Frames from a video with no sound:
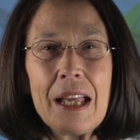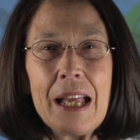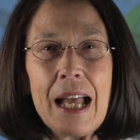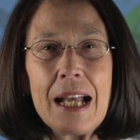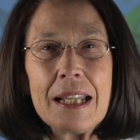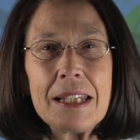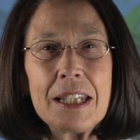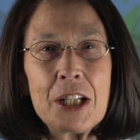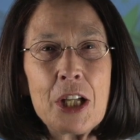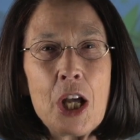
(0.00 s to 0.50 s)

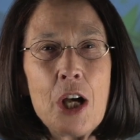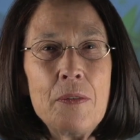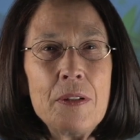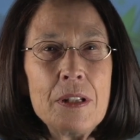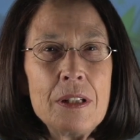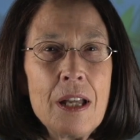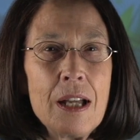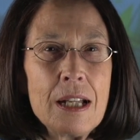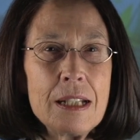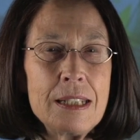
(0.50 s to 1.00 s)
As the
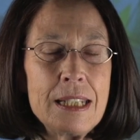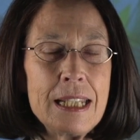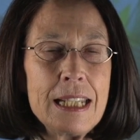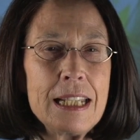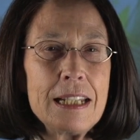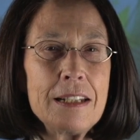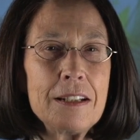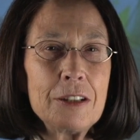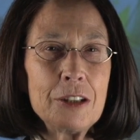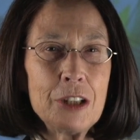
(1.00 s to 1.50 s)

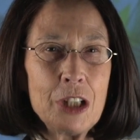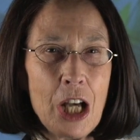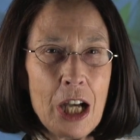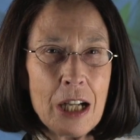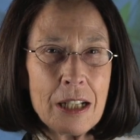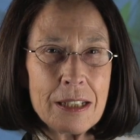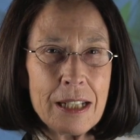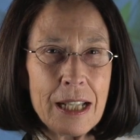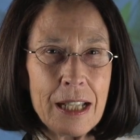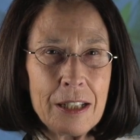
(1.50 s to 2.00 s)
COVID-19
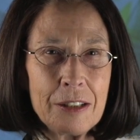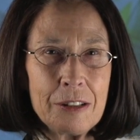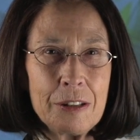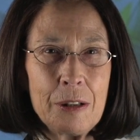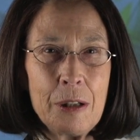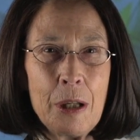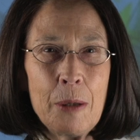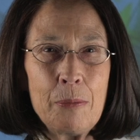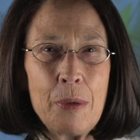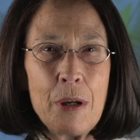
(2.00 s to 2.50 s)

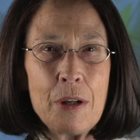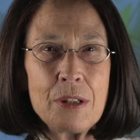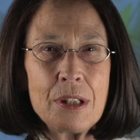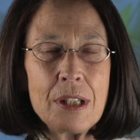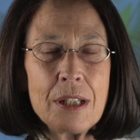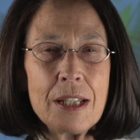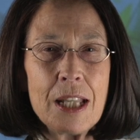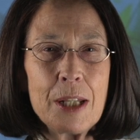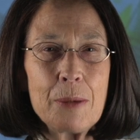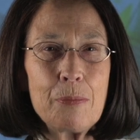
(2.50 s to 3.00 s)
lockdown
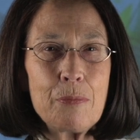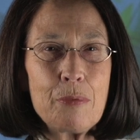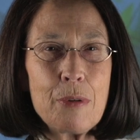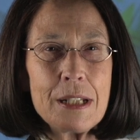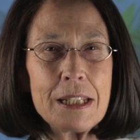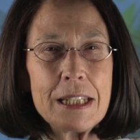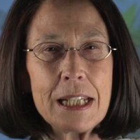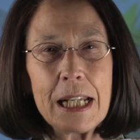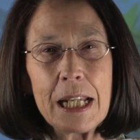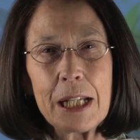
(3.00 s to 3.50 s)
poses
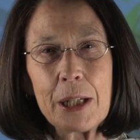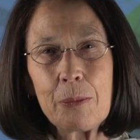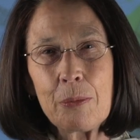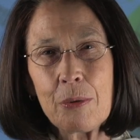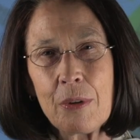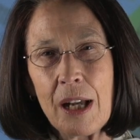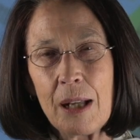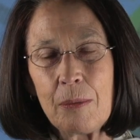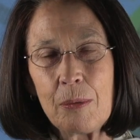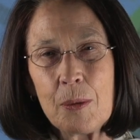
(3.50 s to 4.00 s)
unprecedented
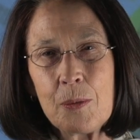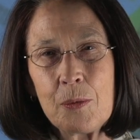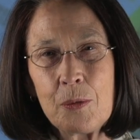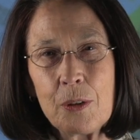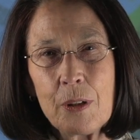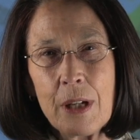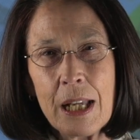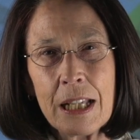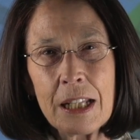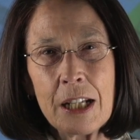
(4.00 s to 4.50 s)
problems
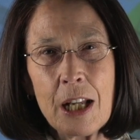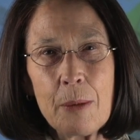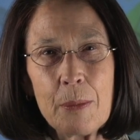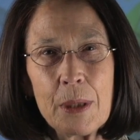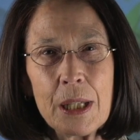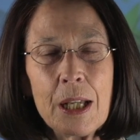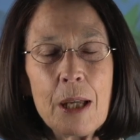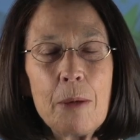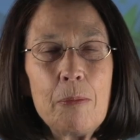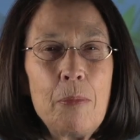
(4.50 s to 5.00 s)
for
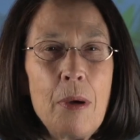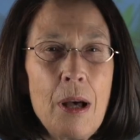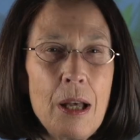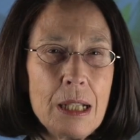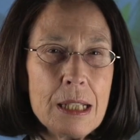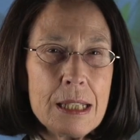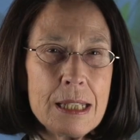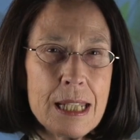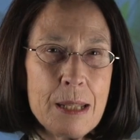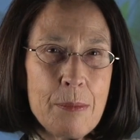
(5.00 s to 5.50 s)
economic
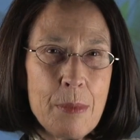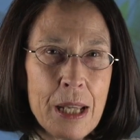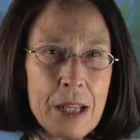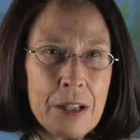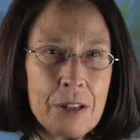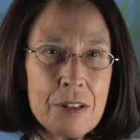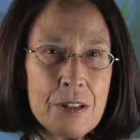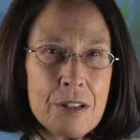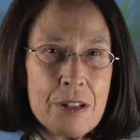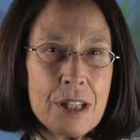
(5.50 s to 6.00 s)

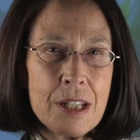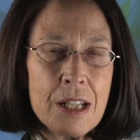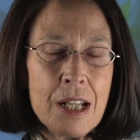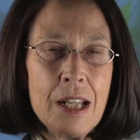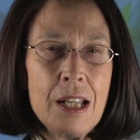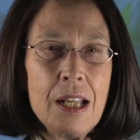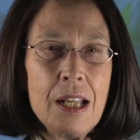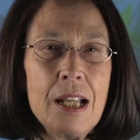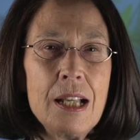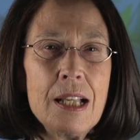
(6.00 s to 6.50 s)
policymakers,
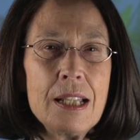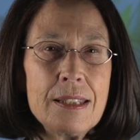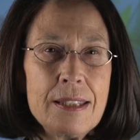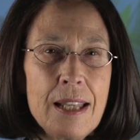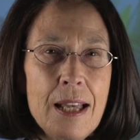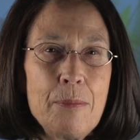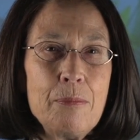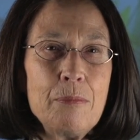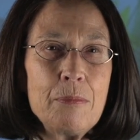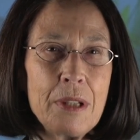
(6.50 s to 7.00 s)

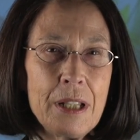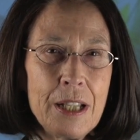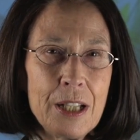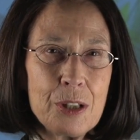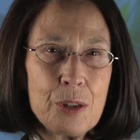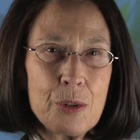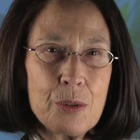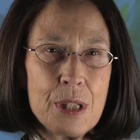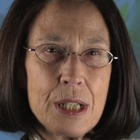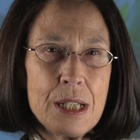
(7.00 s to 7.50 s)
some
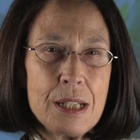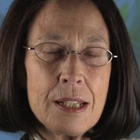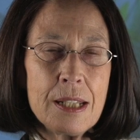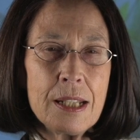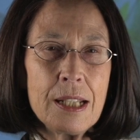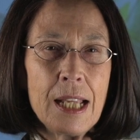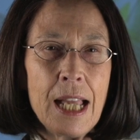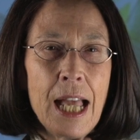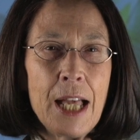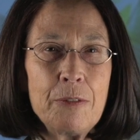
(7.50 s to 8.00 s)
countries
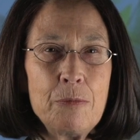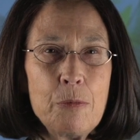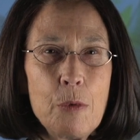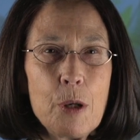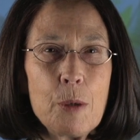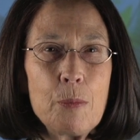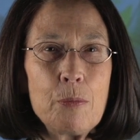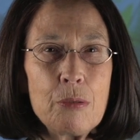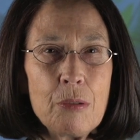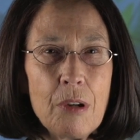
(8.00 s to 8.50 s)
have
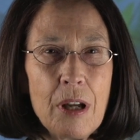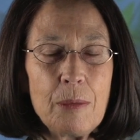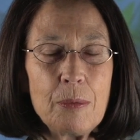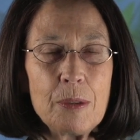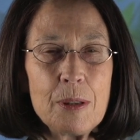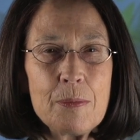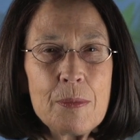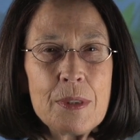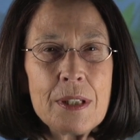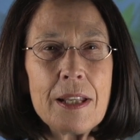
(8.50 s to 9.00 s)
more
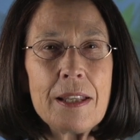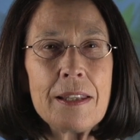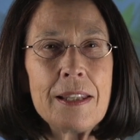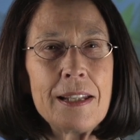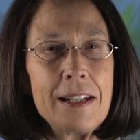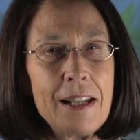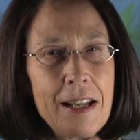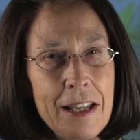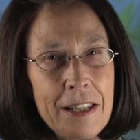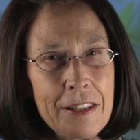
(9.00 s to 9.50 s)
problems
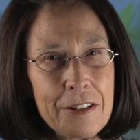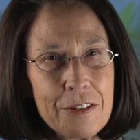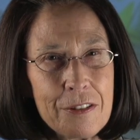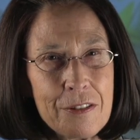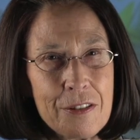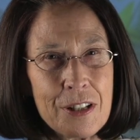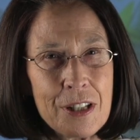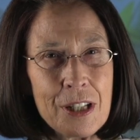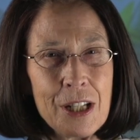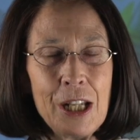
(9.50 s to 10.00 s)
than
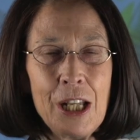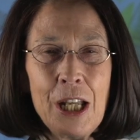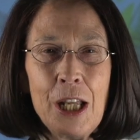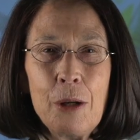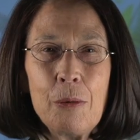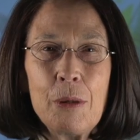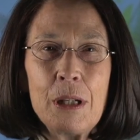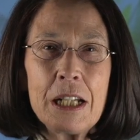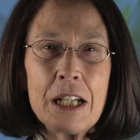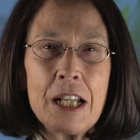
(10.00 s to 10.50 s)
others
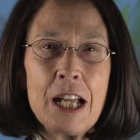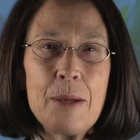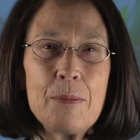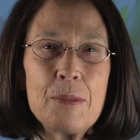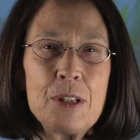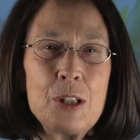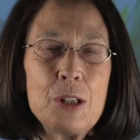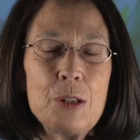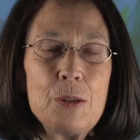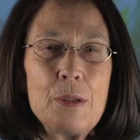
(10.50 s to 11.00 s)
when it
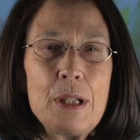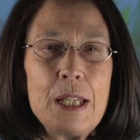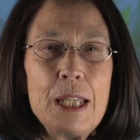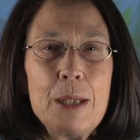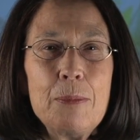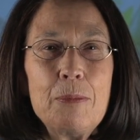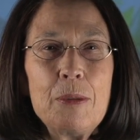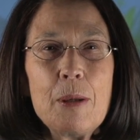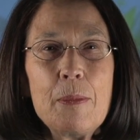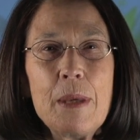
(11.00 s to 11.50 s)
comes to
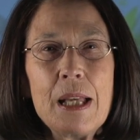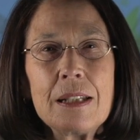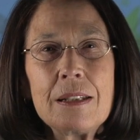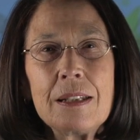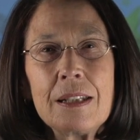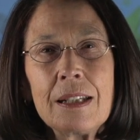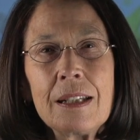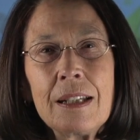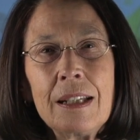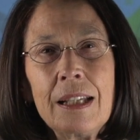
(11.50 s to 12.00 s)

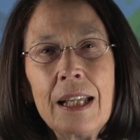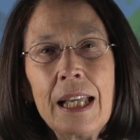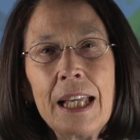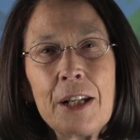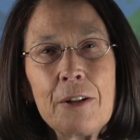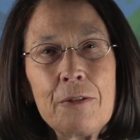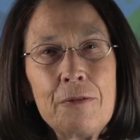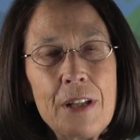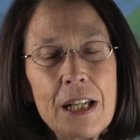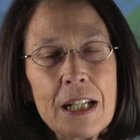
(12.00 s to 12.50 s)
implementing
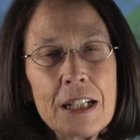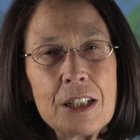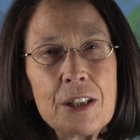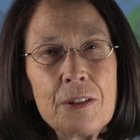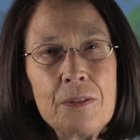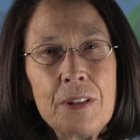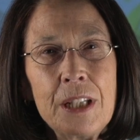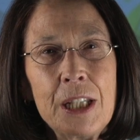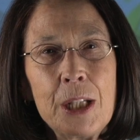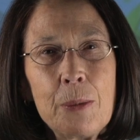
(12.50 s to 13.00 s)
an
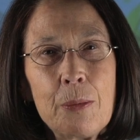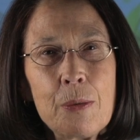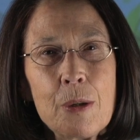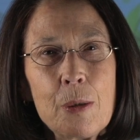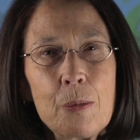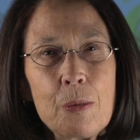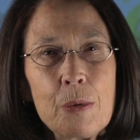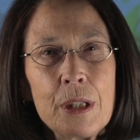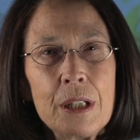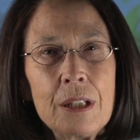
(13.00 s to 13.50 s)
effective and
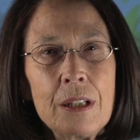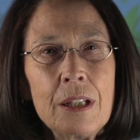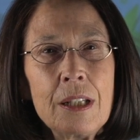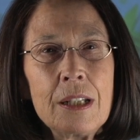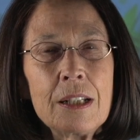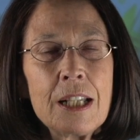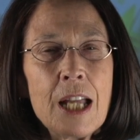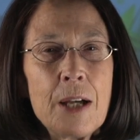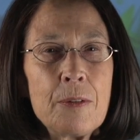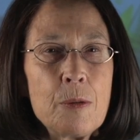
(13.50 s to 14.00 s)
appropriate
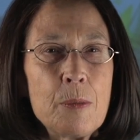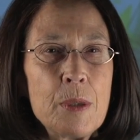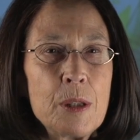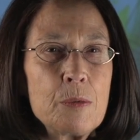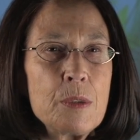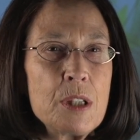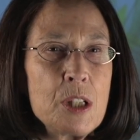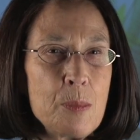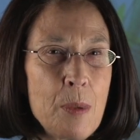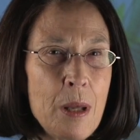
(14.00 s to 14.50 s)

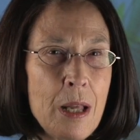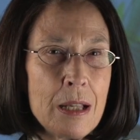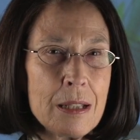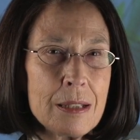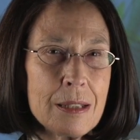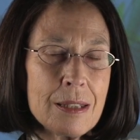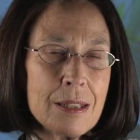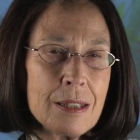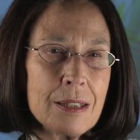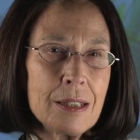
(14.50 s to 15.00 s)
government
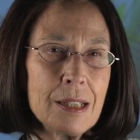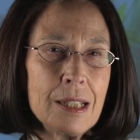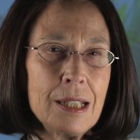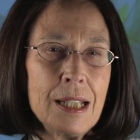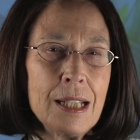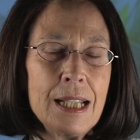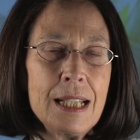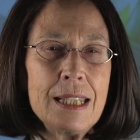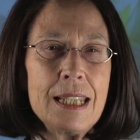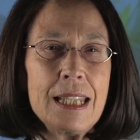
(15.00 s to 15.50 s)
response.
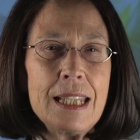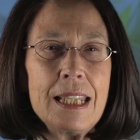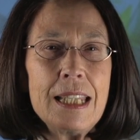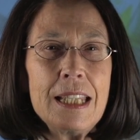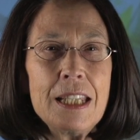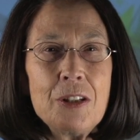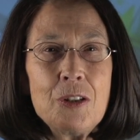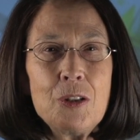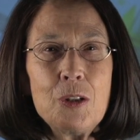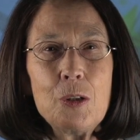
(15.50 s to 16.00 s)
The
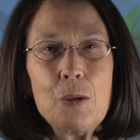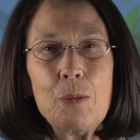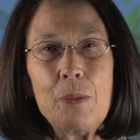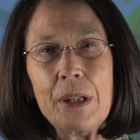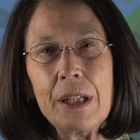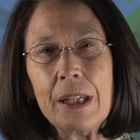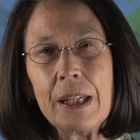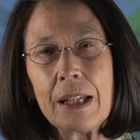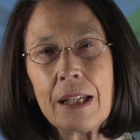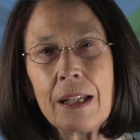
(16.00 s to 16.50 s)
issue
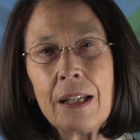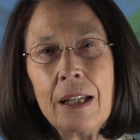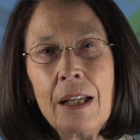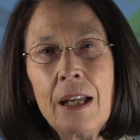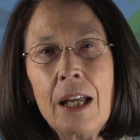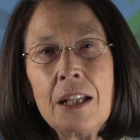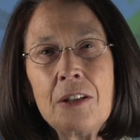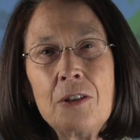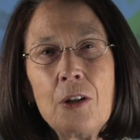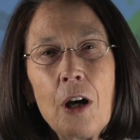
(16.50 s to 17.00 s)
being
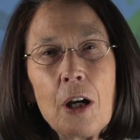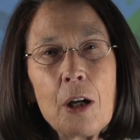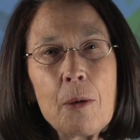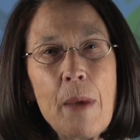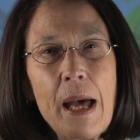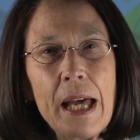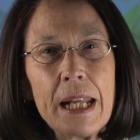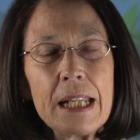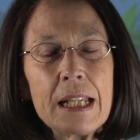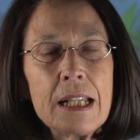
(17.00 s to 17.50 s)

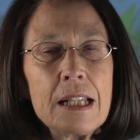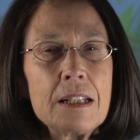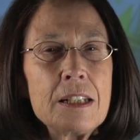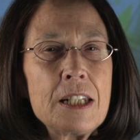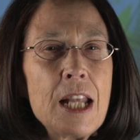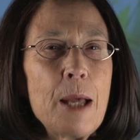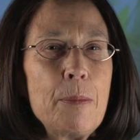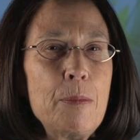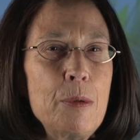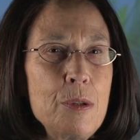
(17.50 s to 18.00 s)
dogmatic
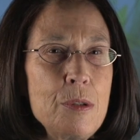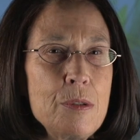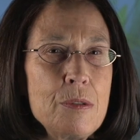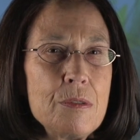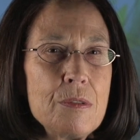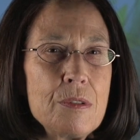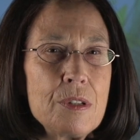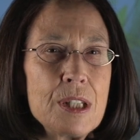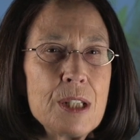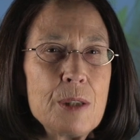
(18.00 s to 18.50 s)

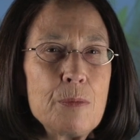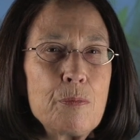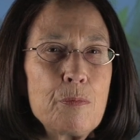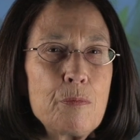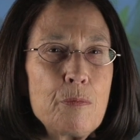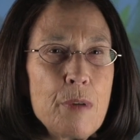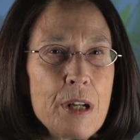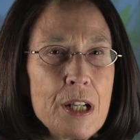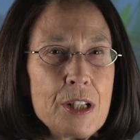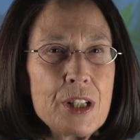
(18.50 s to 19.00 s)
taboos and
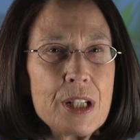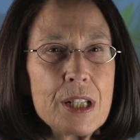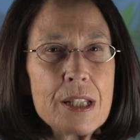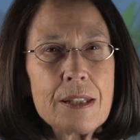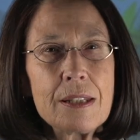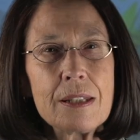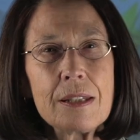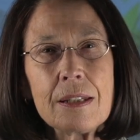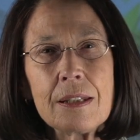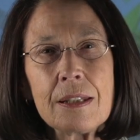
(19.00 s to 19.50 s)

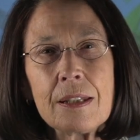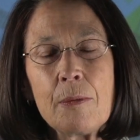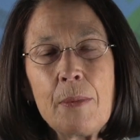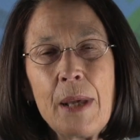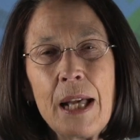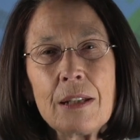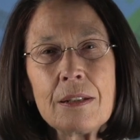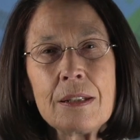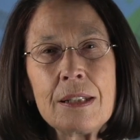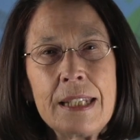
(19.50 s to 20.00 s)
prejudices
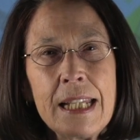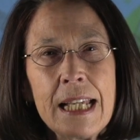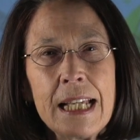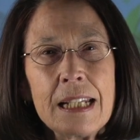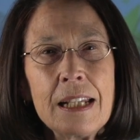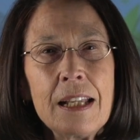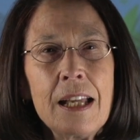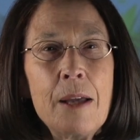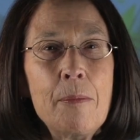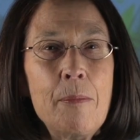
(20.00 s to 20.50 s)
about
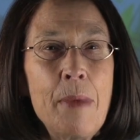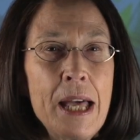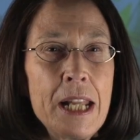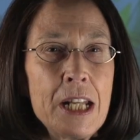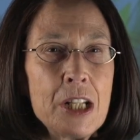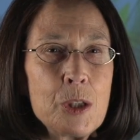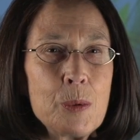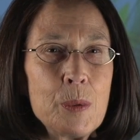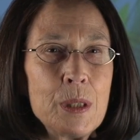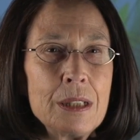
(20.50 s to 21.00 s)
debt
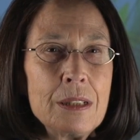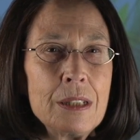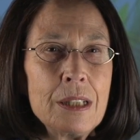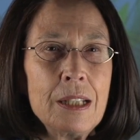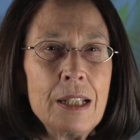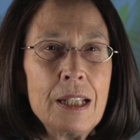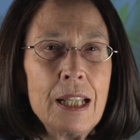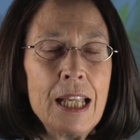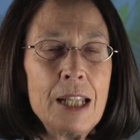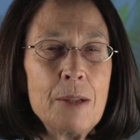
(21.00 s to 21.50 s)
management
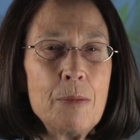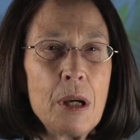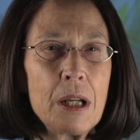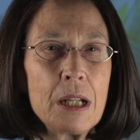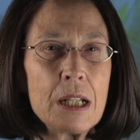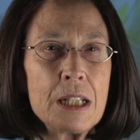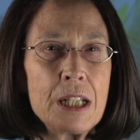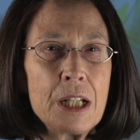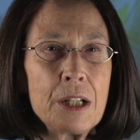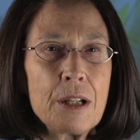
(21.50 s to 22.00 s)
and
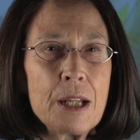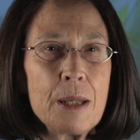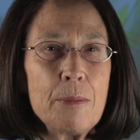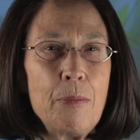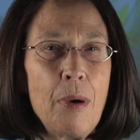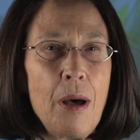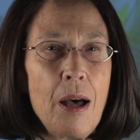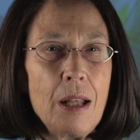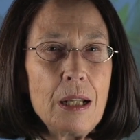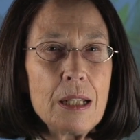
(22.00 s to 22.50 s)
monetary
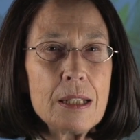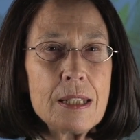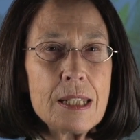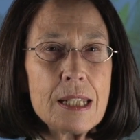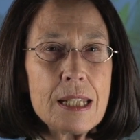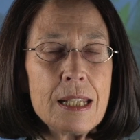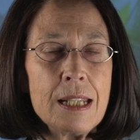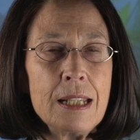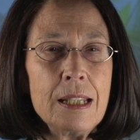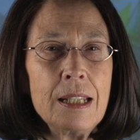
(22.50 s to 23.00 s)

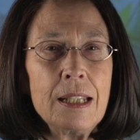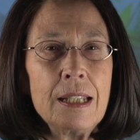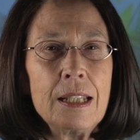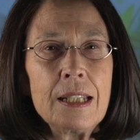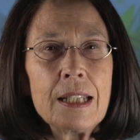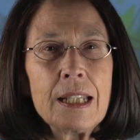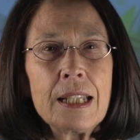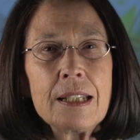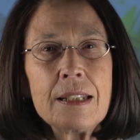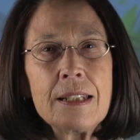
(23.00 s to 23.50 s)
policy
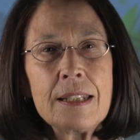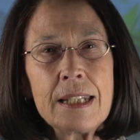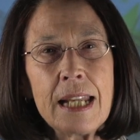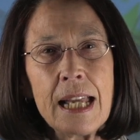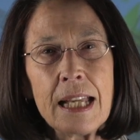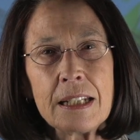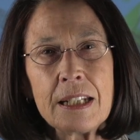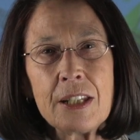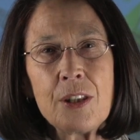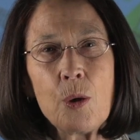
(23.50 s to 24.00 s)
can
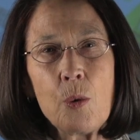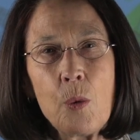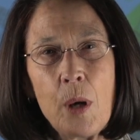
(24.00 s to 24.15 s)
stand in the